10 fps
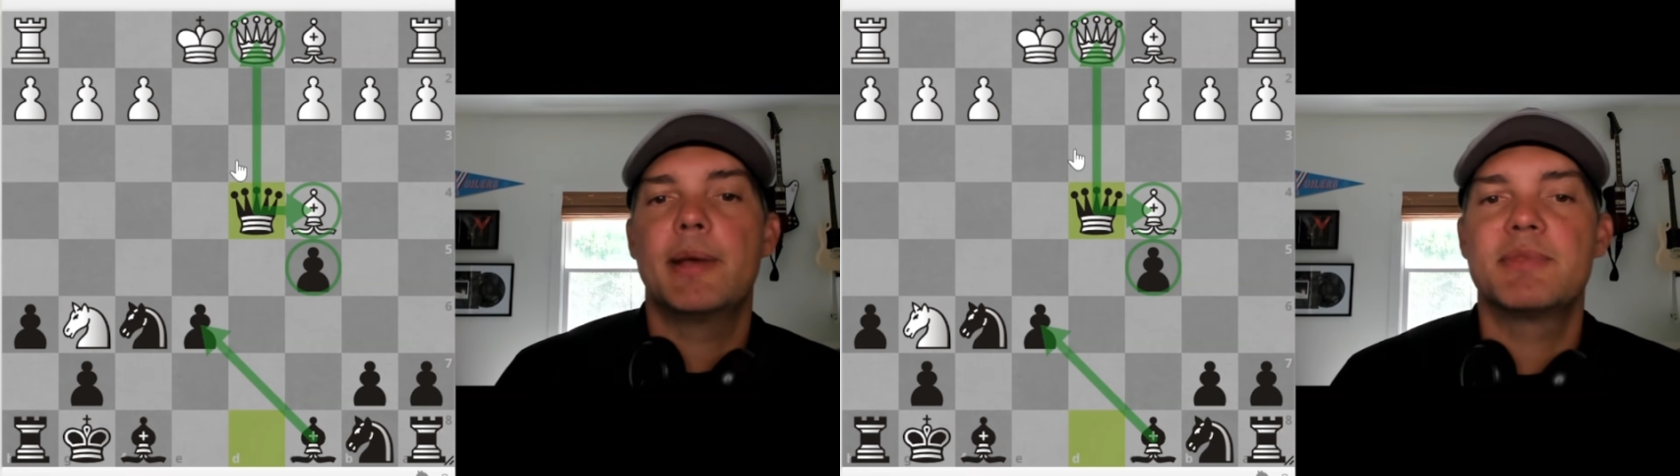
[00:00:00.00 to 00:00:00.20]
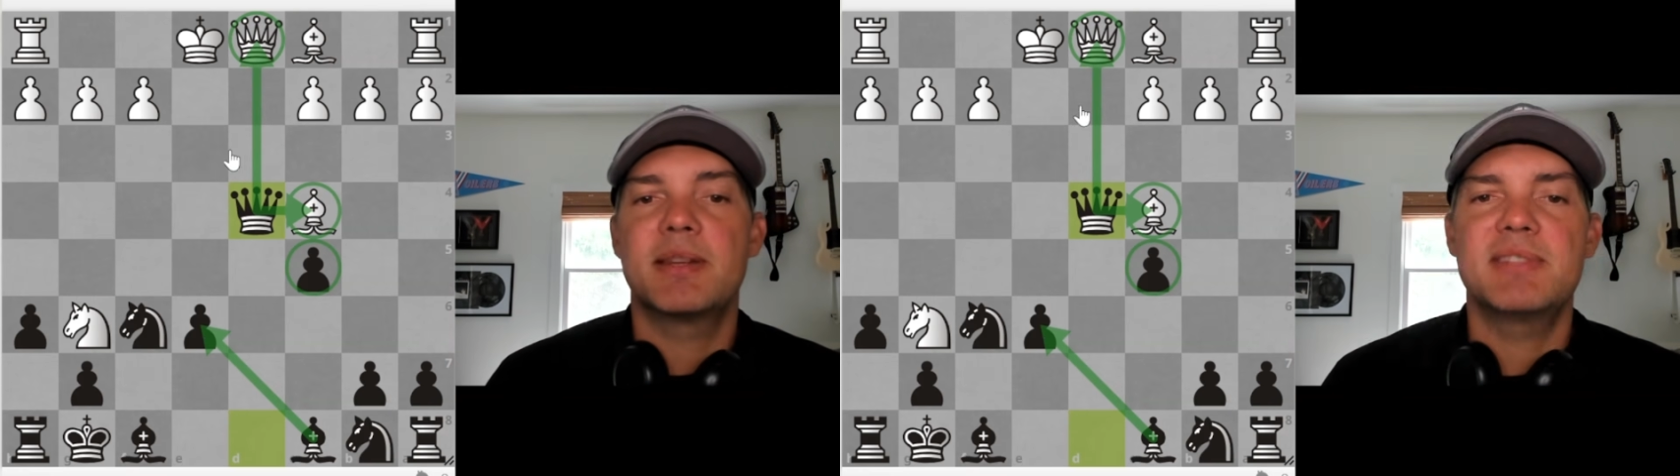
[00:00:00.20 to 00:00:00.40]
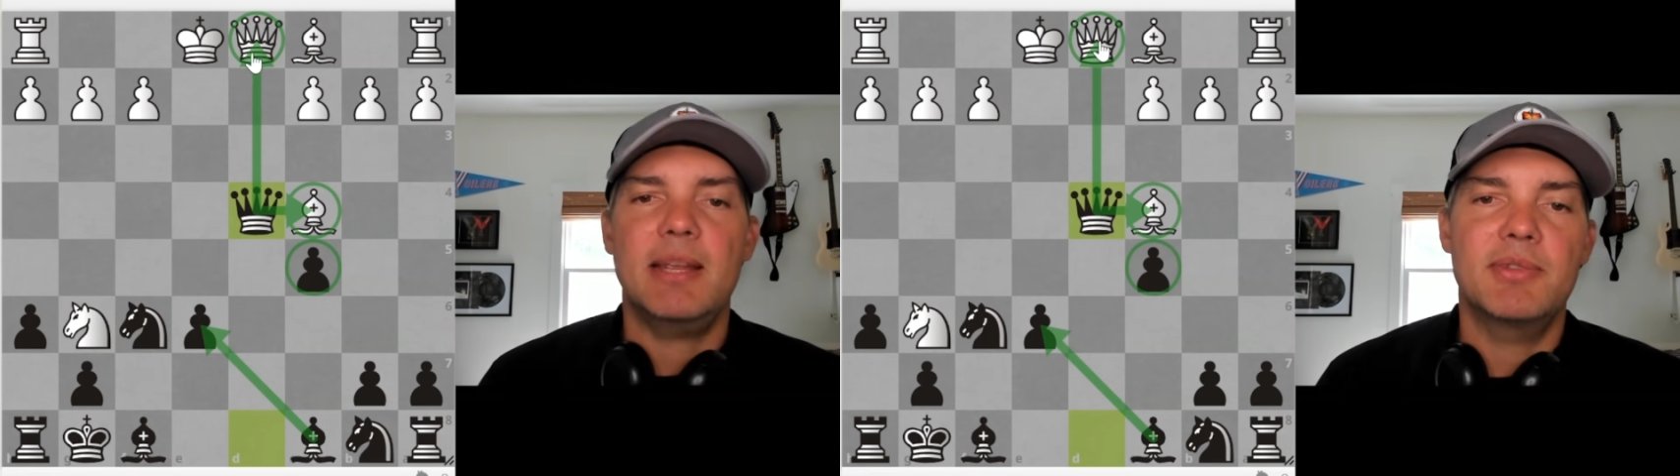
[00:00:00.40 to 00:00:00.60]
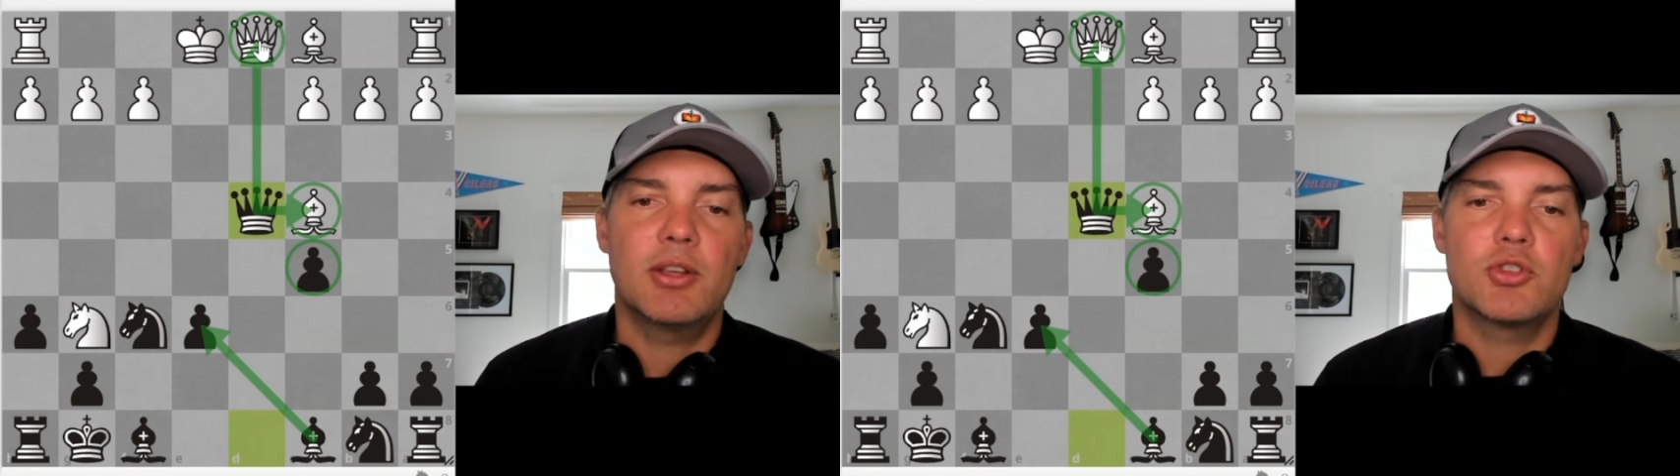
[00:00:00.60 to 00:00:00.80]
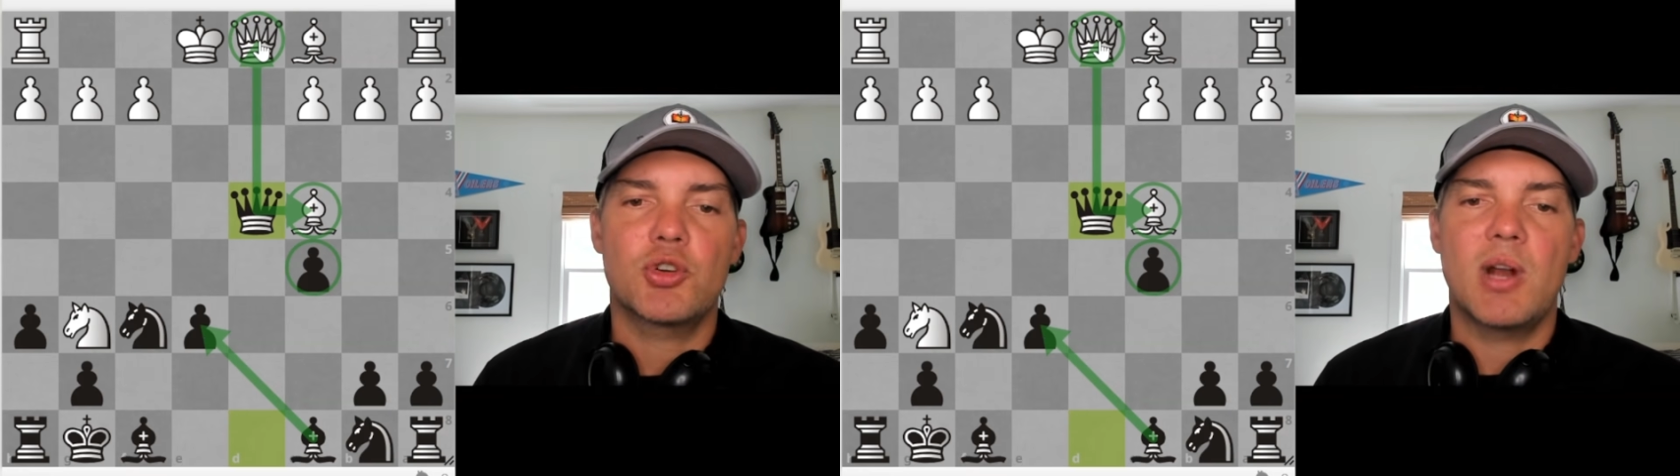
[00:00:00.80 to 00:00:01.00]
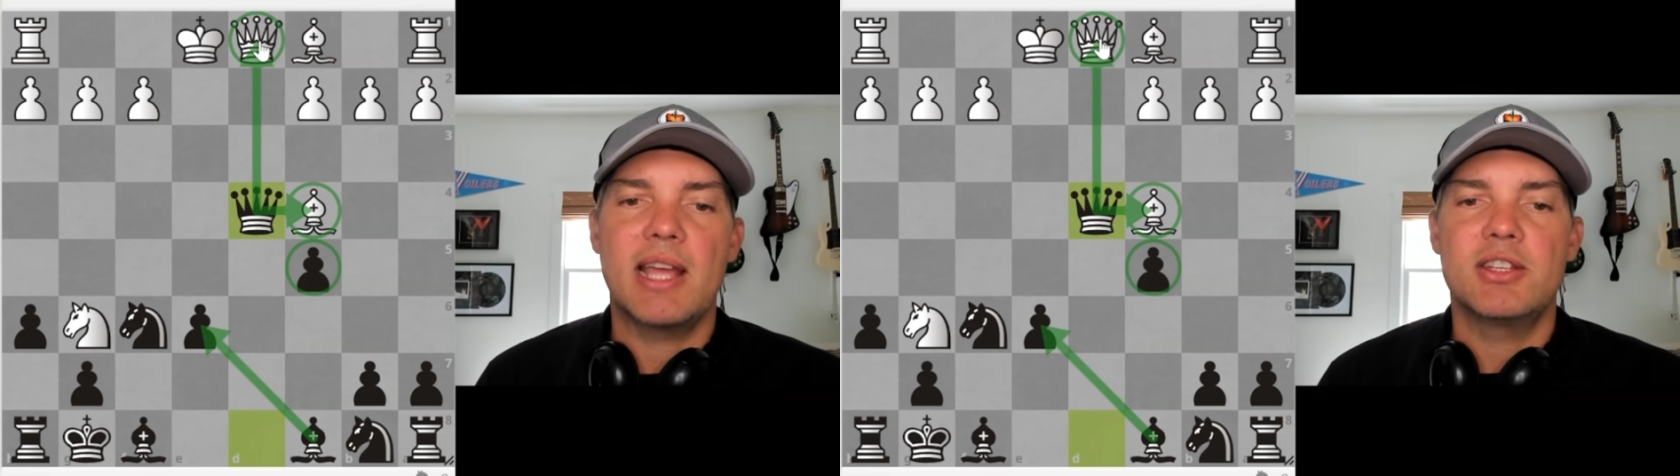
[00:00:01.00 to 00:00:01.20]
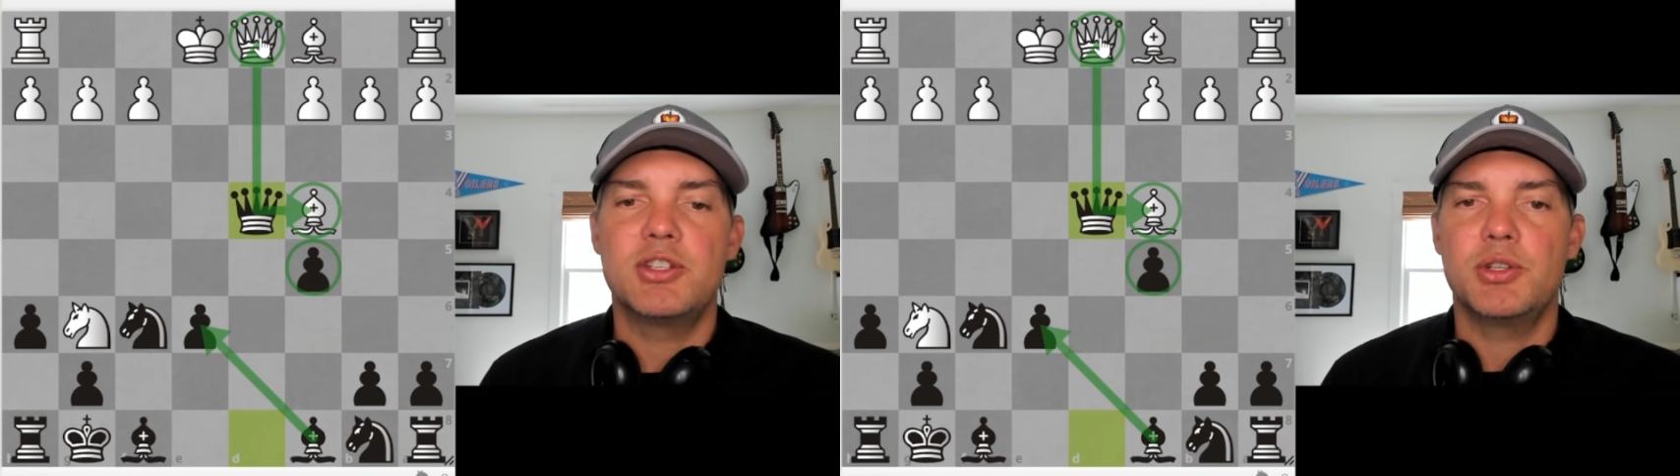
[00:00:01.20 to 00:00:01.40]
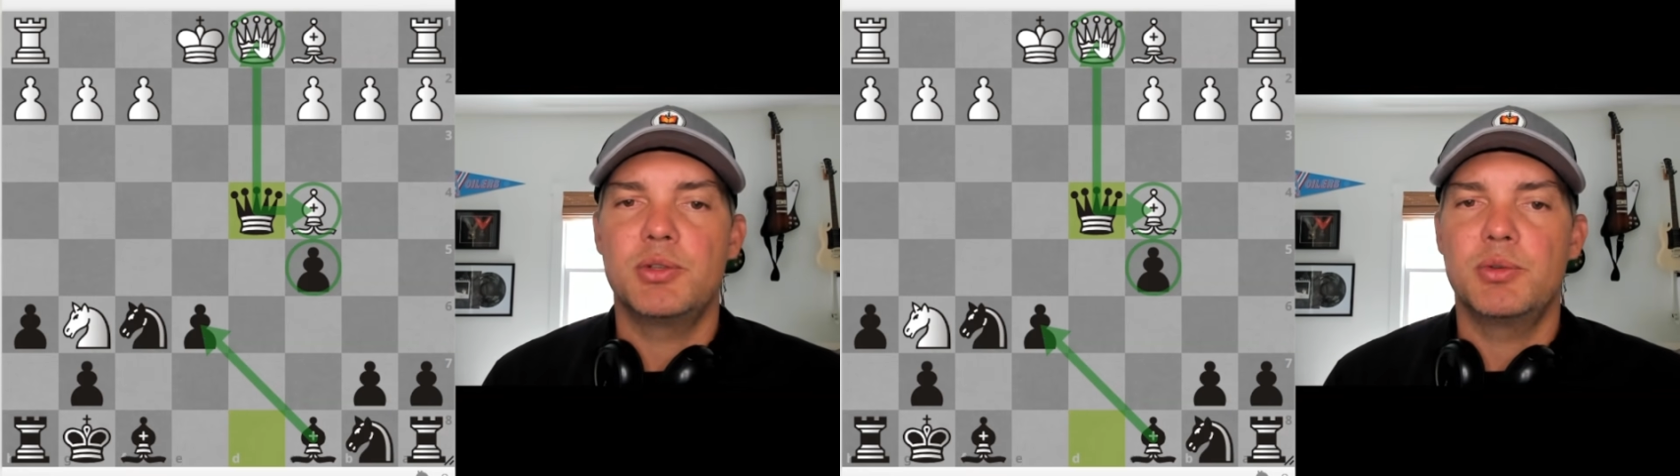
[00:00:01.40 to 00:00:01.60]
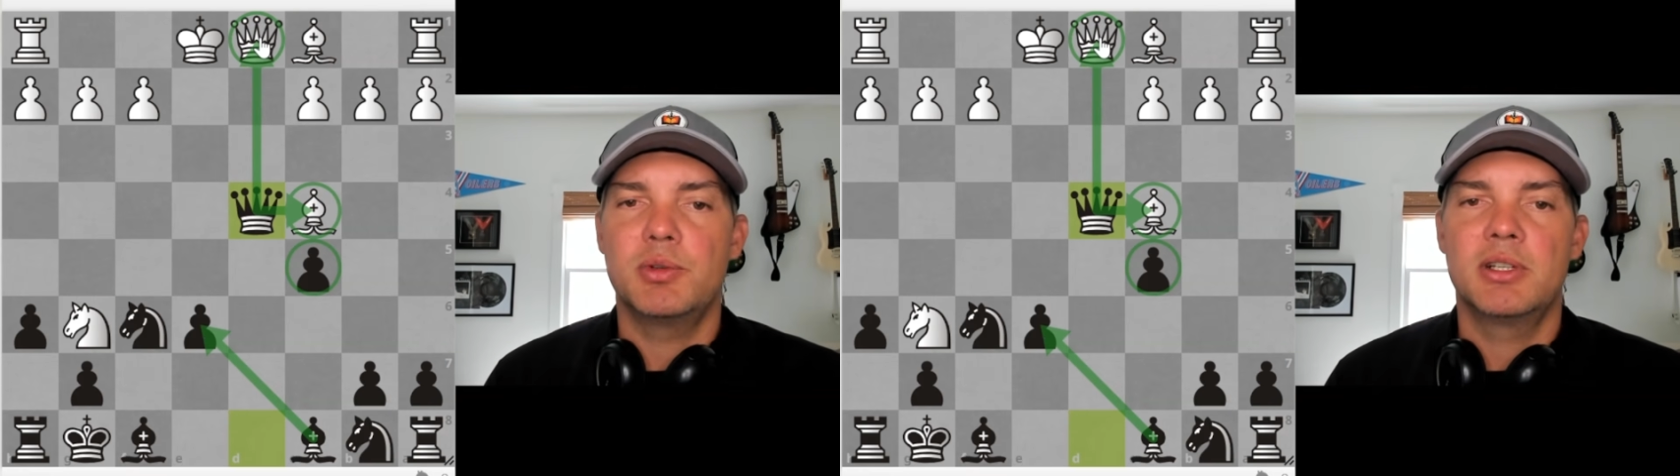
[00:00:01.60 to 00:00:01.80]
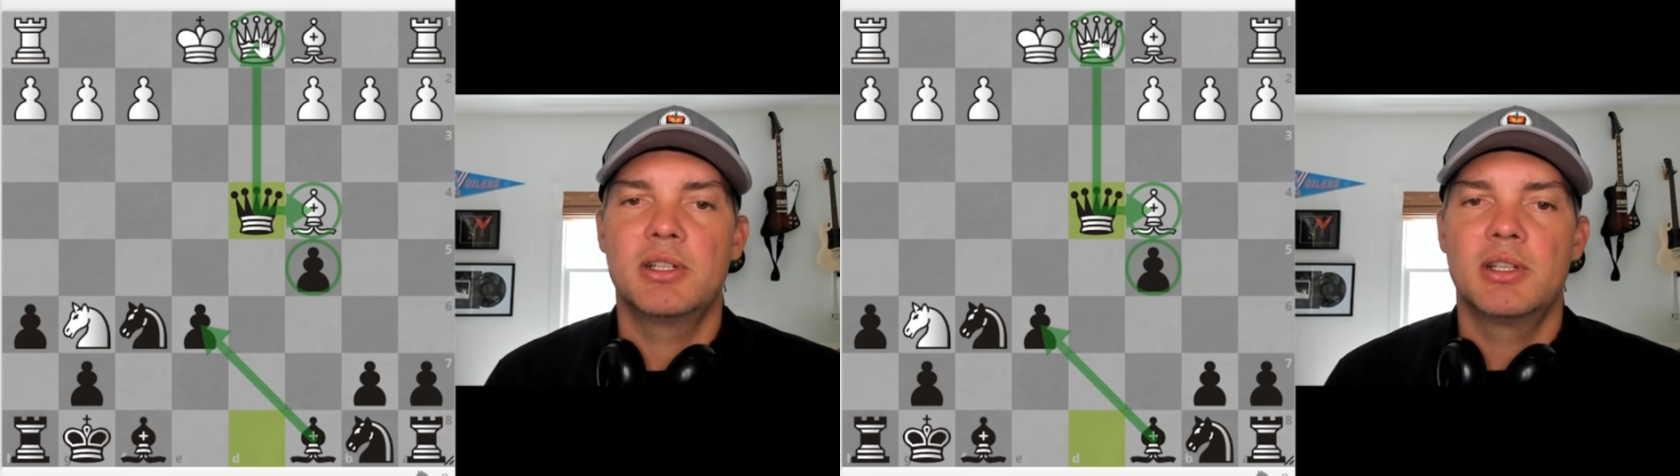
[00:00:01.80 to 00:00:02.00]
Sometimes they'll try to